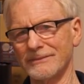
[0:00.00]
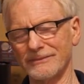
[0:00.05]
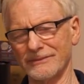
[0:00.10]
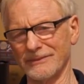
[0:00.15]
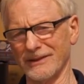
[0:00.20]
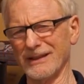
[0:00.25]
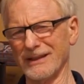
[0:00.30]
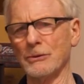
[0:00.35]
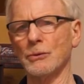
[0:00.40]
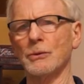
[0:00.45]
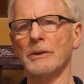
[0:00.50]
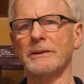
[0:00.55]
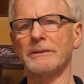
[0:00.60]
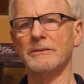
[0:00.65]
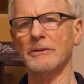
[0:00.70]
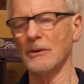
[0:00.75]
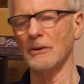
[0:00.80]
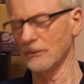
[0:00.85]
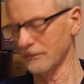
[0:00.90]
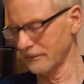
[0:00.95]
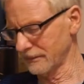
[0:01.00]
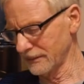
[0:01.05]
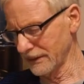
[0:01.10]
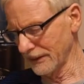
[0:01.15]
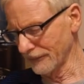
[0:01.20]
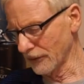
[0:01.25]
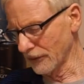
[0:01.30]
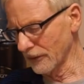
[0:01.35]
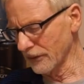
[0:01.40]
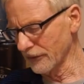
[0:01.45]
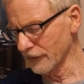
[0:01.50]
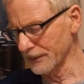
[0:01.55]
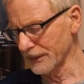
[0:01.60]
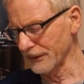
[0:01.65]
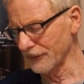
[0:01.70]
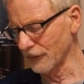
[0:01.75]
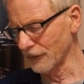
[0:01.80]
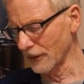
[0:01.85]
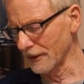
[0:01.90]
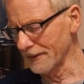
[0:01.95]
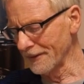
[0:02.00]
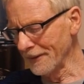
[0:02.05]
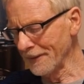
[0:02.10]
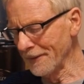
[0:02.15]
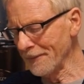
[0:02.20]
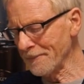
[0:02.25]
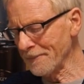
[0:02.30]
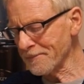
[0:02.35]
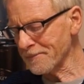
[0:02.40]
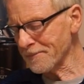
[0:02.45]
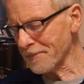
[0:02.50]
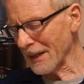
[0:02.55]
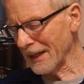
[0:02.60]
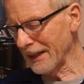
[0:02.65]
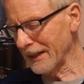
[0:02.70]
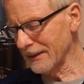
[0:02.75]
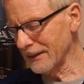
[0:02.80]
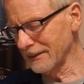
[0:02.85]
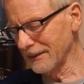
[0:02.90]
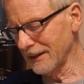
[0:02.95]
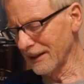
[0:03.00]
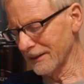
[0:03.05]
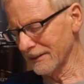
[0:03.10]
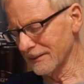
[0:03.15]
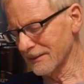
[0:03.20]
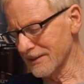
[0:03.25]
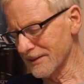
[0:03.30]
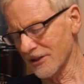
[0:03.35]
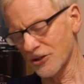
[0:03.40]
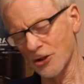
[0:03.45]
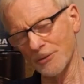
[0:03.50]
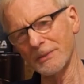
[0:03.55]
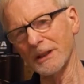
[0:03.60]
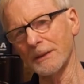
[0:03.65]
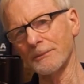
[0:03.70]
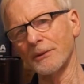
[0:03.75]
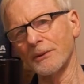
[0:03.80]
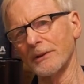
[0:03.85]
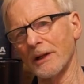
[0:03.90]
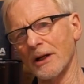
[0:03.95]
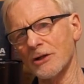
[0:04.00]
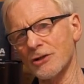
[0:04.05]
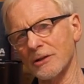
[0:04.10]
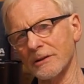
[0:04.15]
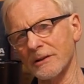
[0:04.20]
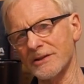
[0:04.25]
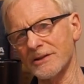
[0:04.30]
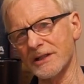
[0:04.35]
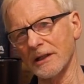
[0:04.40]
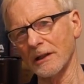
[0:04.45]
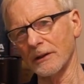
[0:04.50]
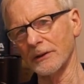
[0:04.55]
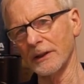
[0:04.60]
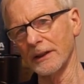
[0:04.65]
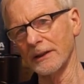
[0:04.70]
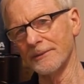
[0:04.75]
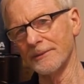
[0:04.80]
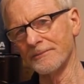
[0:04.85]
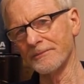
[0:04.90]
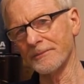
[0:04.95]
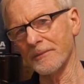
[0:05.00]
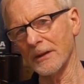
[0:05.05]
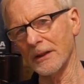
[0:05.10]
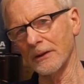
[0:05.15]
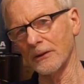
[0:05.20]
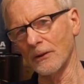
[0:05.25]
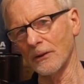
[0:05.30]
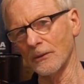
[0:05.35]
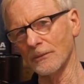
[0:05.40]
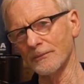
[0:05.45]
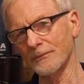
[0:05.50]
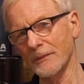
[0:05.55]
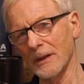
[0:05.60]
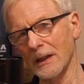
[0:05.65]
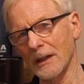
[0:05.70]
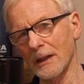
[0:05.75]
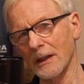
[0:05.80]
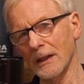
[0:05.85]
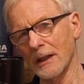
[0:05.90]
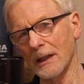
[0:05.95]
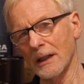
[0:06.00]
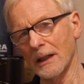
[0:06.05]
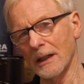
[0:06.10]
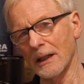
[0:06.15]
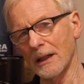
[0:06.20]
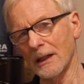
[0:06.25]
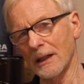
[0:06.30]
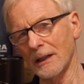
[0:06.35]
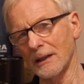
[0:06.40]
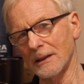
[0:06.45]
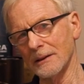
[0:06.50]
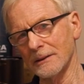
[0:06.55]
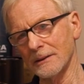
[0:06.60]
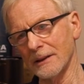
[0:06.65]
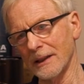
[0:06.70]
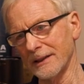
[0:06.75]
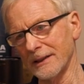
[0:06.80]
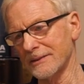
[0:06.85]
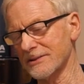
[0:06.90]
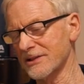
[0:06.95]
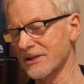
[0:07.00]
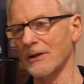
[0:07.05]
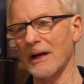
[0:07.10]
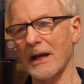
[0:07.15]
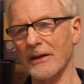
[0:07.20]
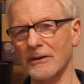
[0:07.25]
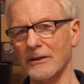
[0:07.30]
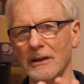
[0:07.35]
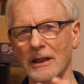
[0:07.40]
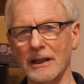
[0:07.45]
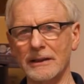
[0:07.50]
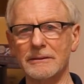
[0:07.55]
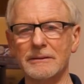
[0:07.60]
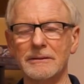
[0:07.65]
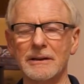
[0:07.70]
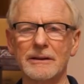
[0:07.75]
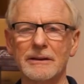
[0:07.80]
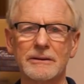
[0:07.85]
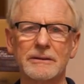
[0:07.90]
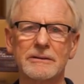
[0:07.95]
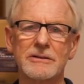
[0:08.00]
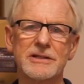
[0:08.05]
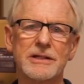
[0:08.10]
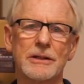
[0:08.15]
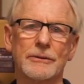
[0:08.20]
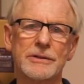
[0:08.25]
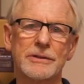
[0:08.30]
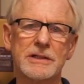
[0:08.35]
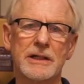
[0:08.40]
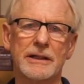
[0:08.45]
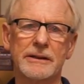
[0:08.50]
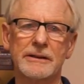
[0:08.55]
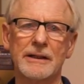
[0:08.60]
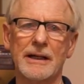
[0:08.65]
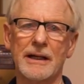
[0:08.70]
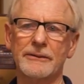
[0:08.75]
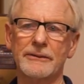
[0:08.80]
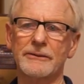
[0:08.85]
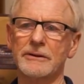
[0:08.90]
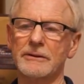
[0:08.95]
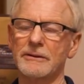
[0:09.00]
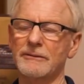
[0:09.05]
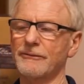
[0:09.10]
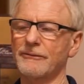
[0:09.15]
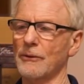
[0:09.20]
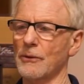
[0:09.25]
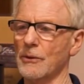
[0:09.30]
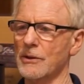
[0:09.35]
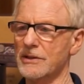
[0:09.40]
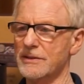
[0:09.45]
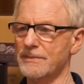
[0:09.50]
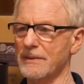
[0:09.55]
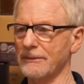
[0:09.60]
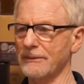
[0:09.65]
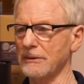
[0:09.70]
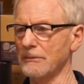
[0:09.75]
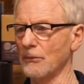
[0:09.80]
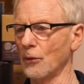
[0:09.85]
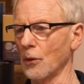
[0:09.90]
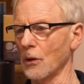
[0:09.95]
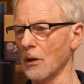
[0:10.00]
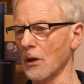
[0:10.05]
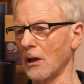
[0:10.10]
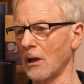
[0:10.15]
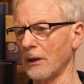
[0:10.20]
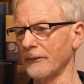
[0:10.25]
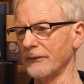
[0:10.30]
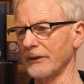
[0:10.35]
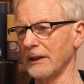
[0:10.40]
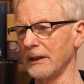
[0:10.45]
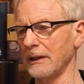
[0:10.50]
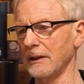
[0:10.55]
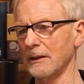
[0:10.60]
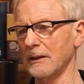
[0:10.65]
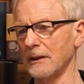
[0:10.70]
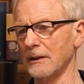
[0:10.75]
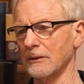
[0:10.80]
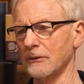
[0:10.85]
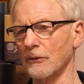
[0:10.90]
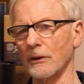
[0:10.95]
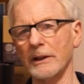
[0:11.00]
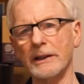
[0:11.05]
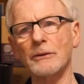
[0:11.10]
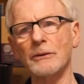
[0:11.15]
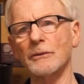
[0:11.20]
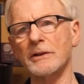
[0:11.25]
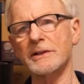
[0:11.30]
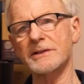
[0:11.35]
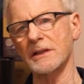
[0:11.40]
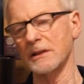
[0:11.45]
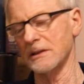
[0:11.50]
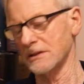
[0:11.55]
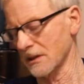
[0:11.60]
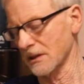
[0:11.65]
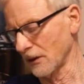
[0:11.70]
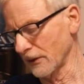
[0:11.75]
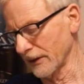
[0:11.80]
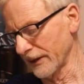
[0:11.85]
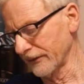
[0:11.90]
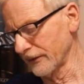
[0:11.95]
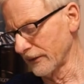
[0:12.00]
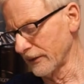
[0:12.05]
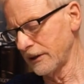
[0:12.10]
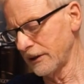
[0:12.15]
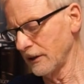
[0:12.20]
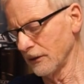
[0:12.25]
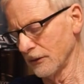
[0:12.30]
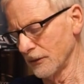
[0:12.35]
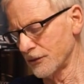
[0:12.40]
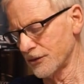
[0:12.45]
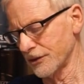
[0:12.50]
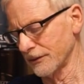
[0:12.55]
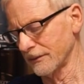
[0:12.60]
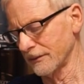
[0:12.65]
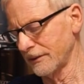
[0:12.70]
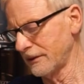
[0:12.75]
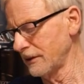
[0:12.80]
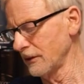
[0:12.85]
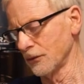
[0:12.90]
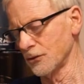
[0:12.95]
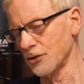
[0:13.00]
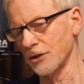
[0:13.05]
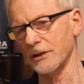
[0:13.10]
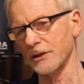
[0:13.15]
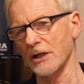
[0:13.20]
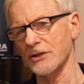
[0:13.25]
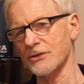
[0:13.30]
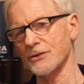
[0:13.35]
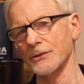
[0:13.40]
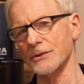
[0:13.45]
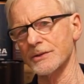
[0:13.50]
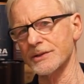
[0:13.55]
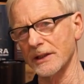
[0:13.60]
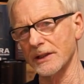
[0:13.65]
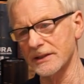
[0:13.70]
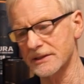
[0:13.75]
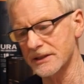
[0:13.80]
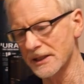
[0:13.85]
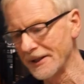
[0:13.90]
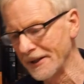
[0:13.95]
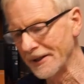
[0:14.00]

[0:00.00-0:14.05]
Linkwood? No, never heard of it before. And yet, such a big production distillery, like Strathclyde and distilleries like that are focused maybe more on the grain whiskeys and all that. They're huge. They're huge industrial sites.